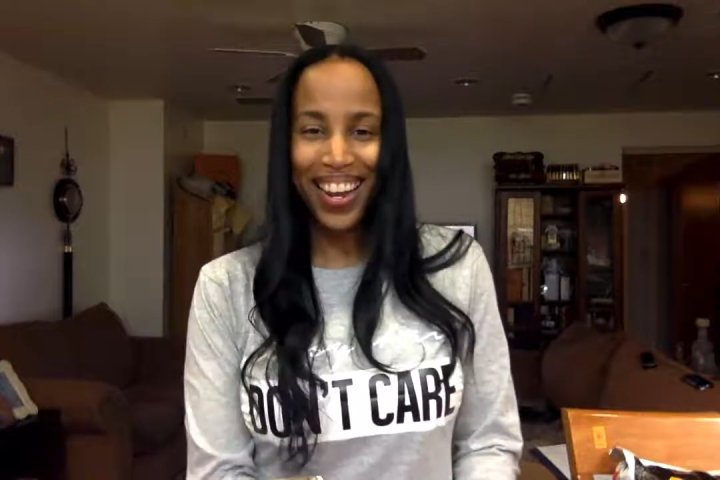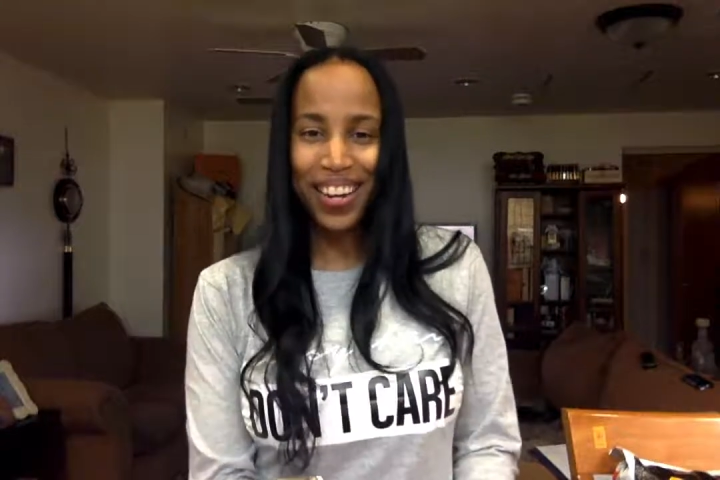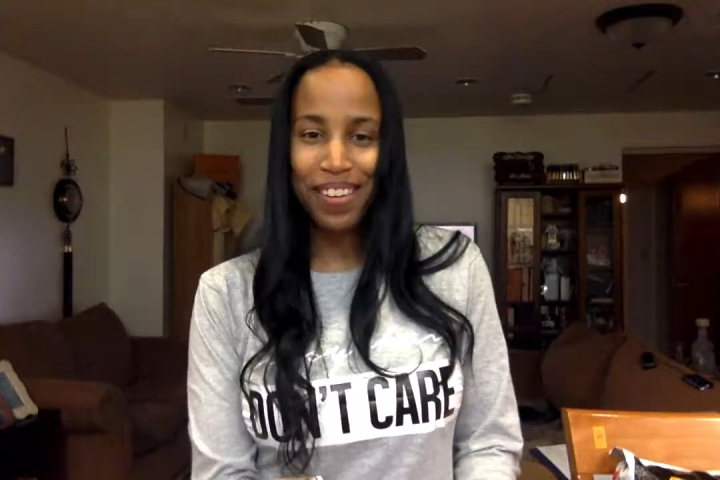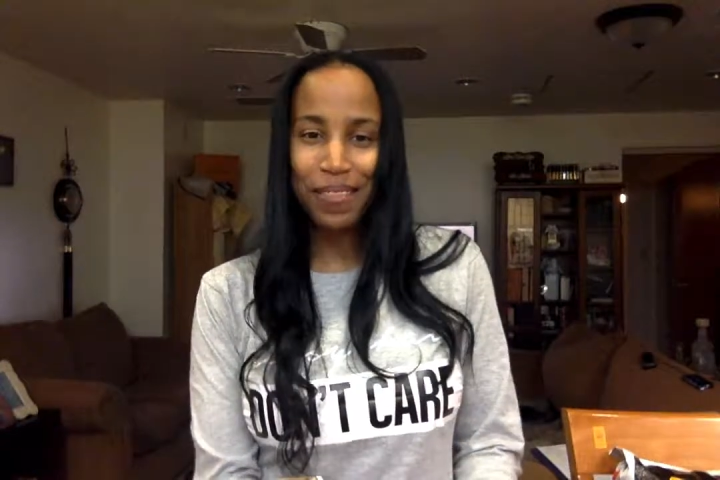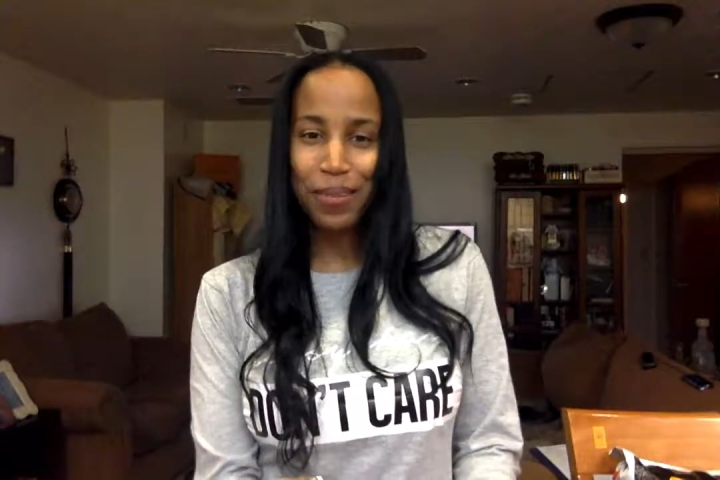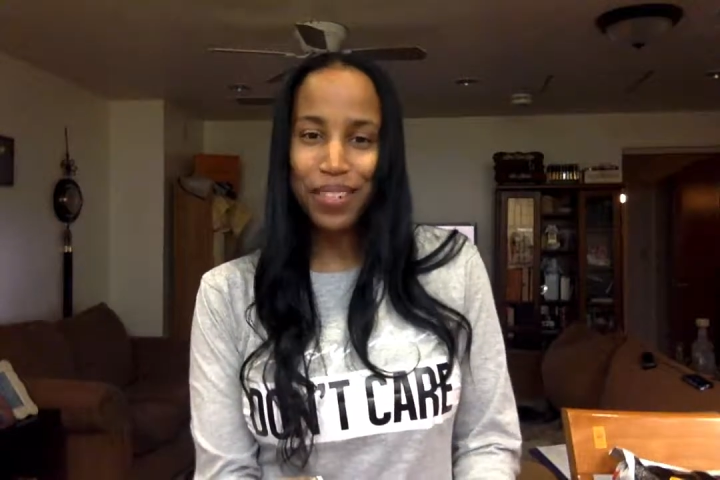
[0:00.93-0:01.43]
Hi
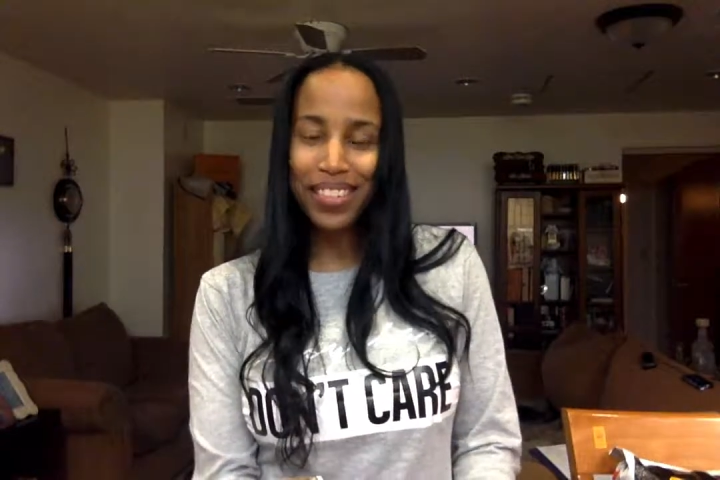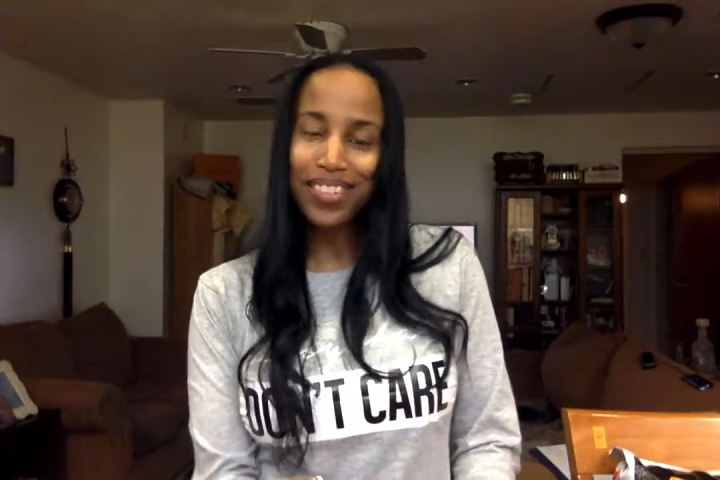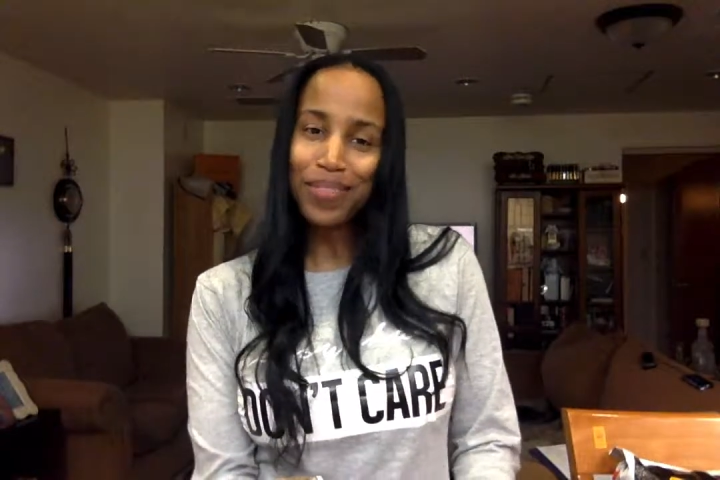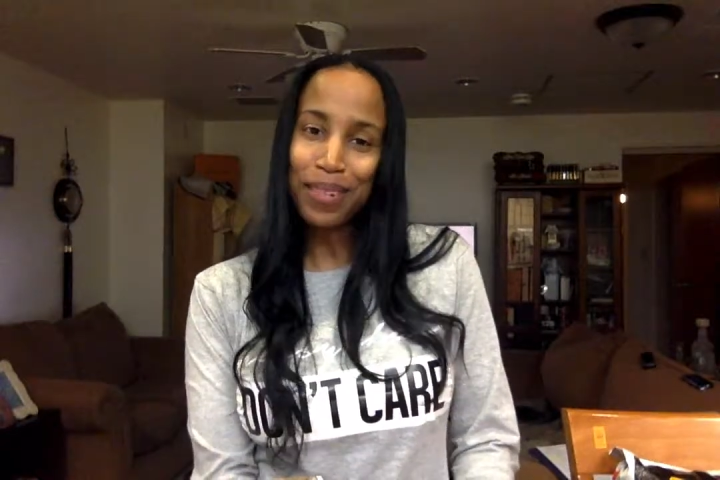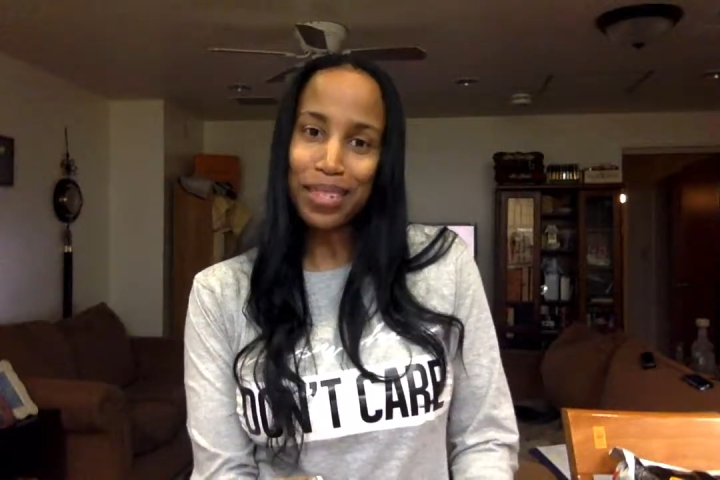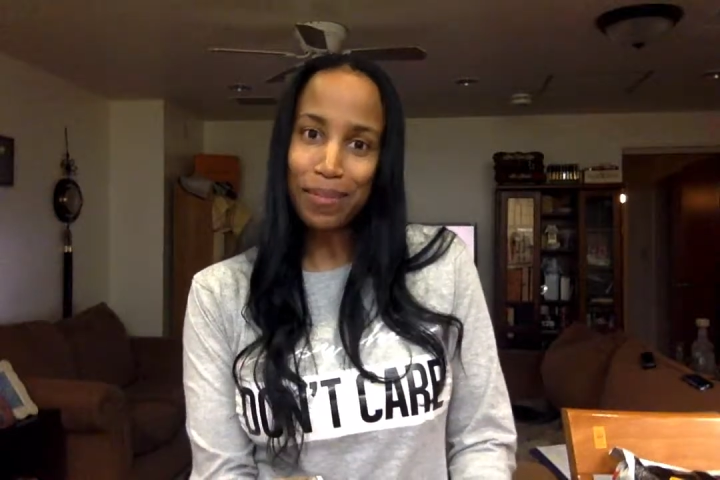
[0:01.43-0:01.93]
everyone,
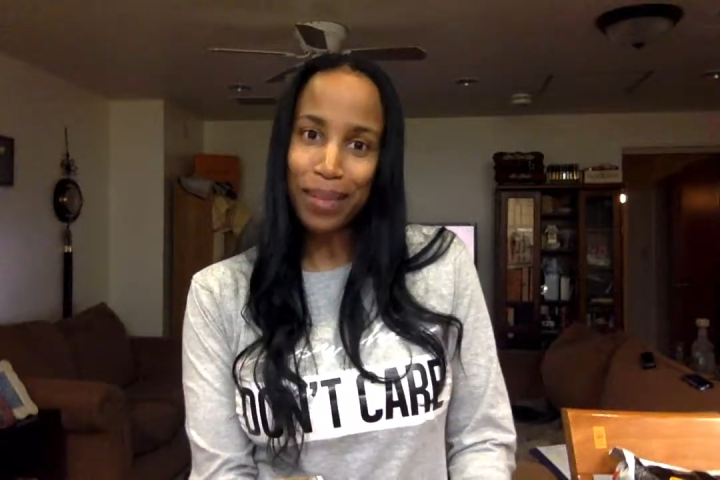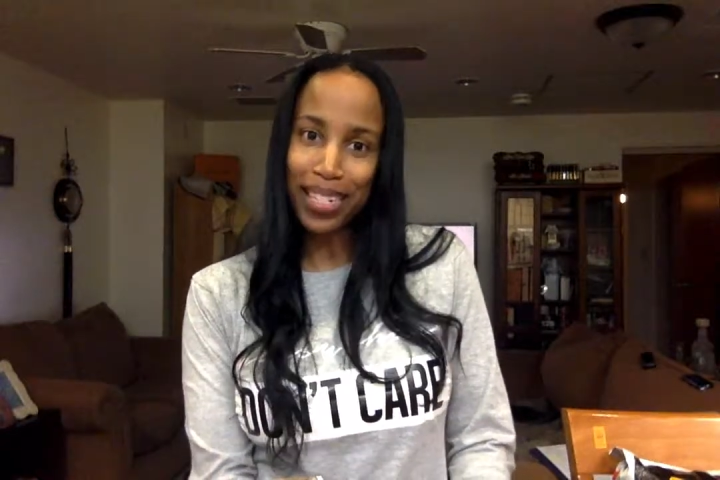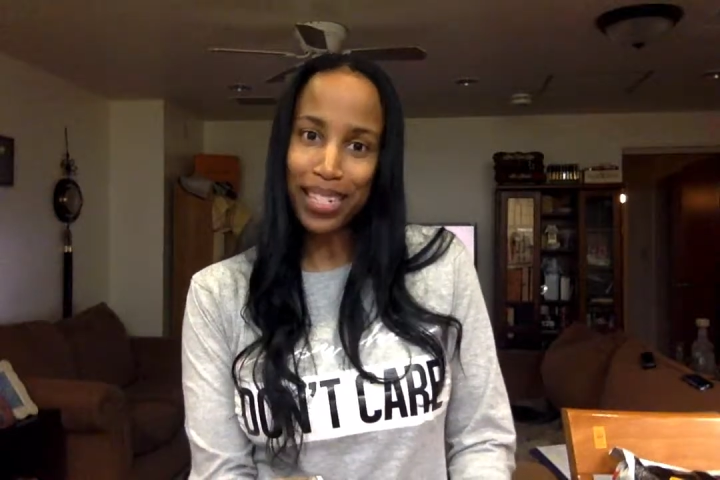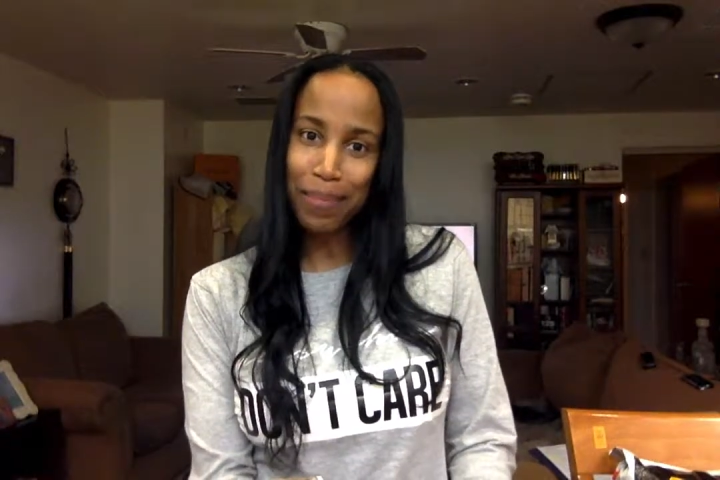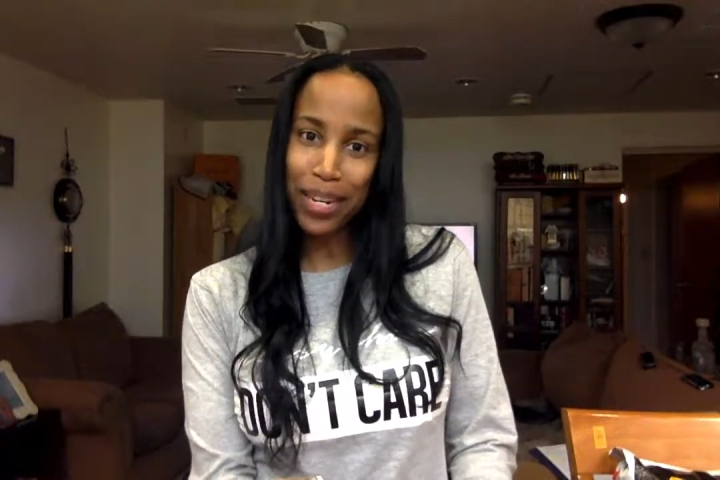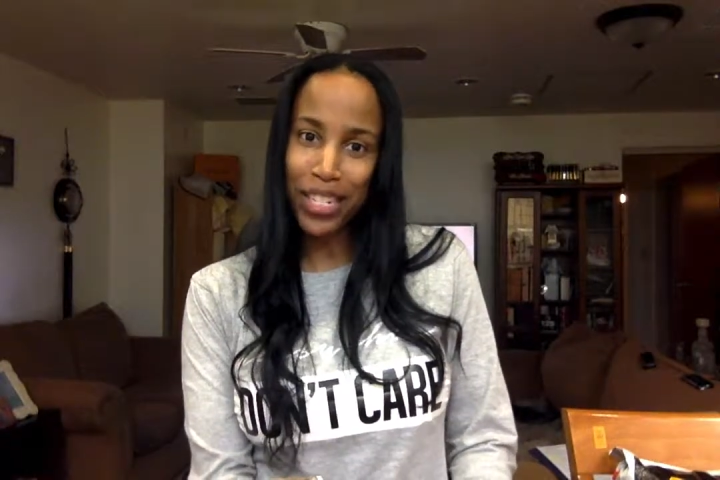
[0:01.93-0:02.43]
welcome back
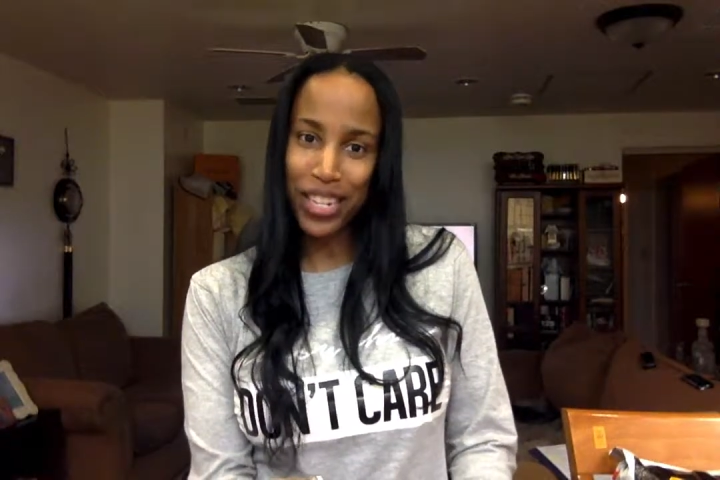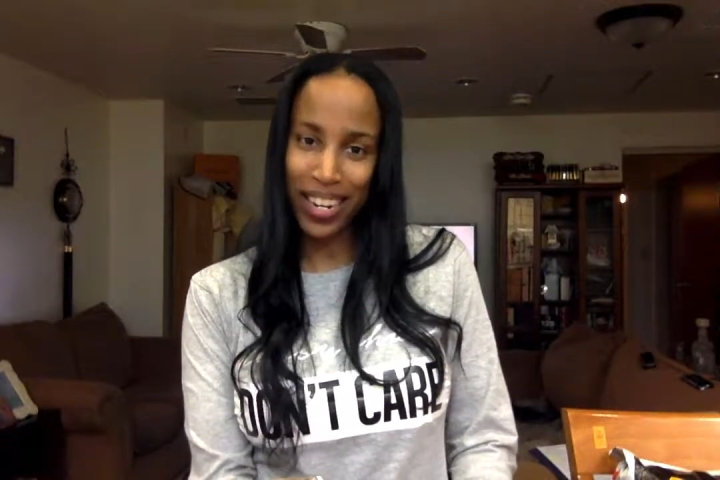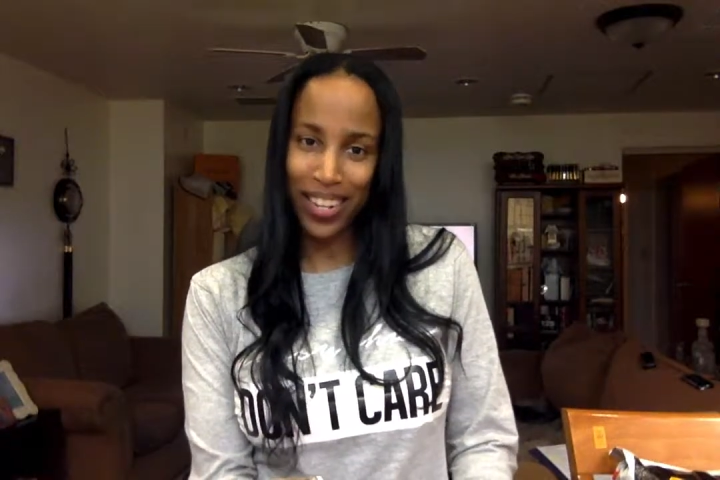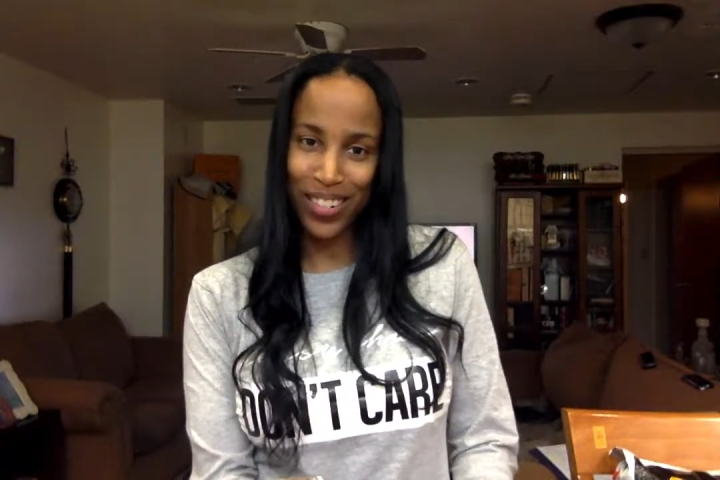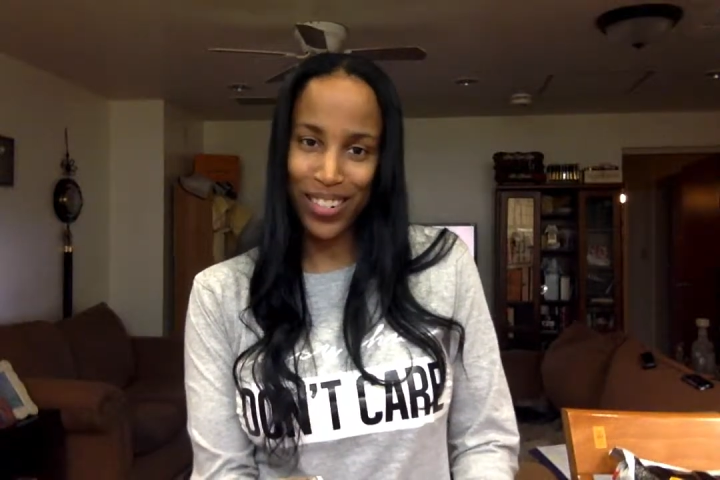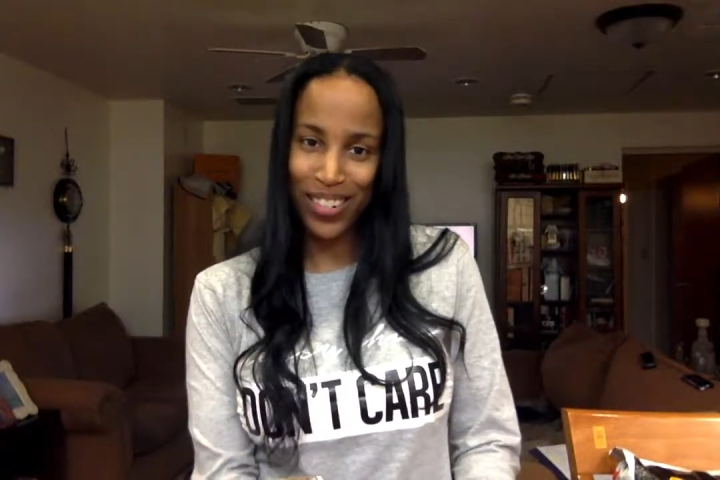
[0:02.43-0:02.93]
to my
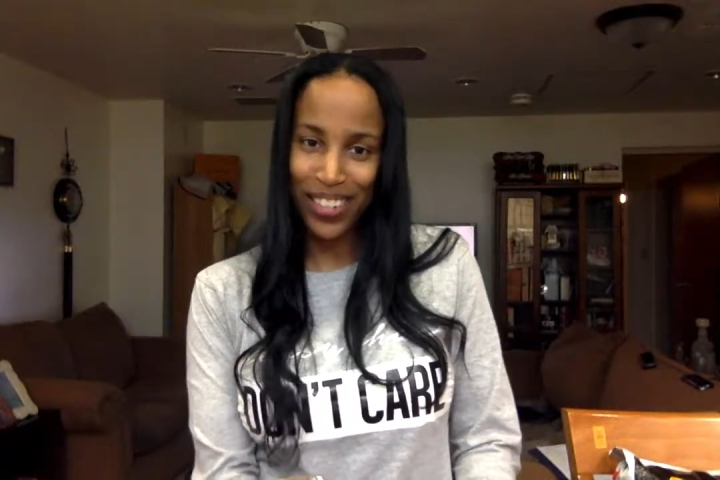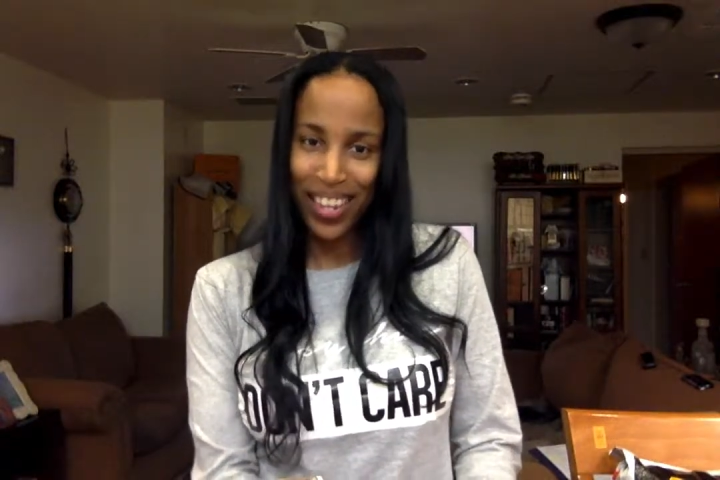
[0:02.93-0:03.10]
channel.